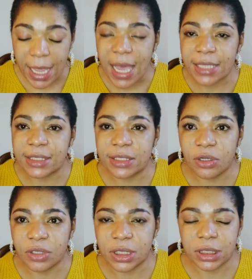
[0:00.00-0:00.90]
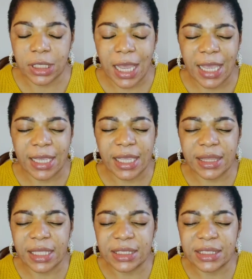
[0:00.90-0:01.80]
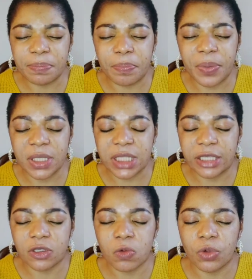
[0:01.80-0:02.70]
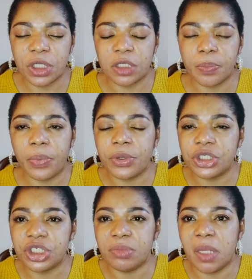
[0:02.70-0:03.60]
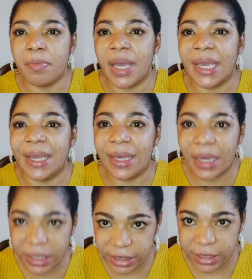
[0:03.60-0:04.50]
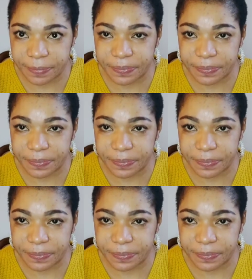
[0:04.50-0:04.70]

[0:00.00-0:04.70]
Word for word: I see all this, I get this pain, like someone is punching me in my gut.